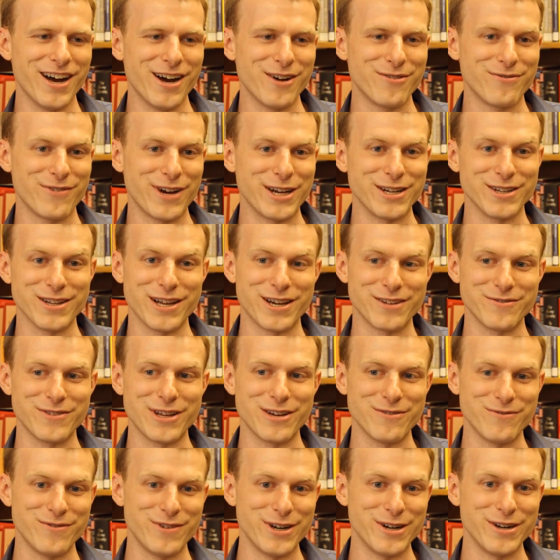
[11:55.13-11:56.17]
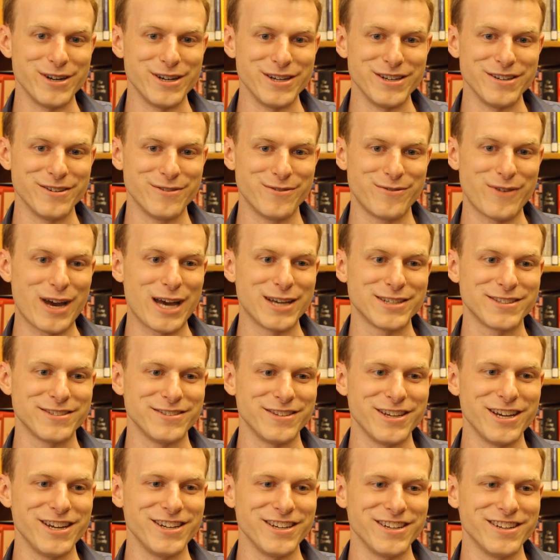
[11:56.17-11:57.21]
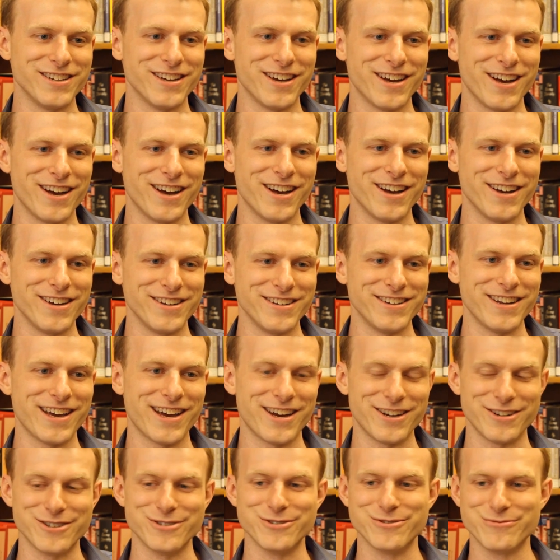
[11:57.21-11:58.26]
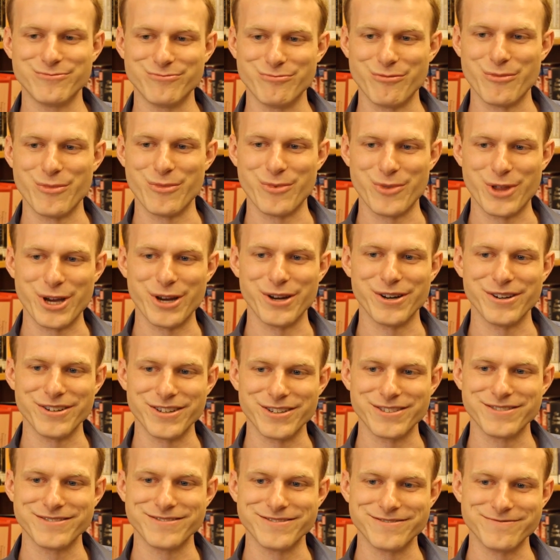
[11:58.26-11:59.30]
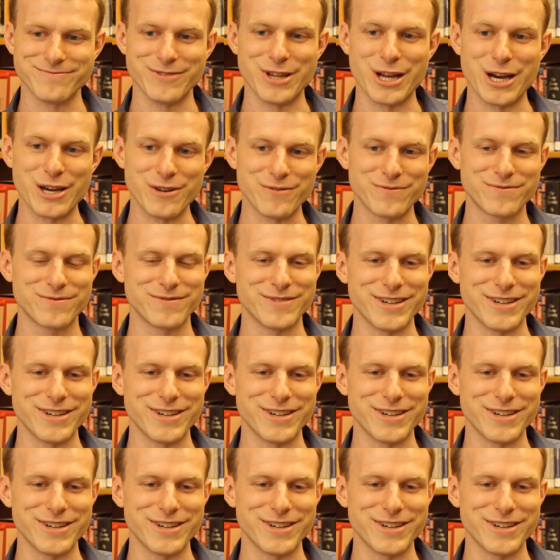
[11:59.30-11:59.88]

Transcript: find a lot of that very fascinating in how their life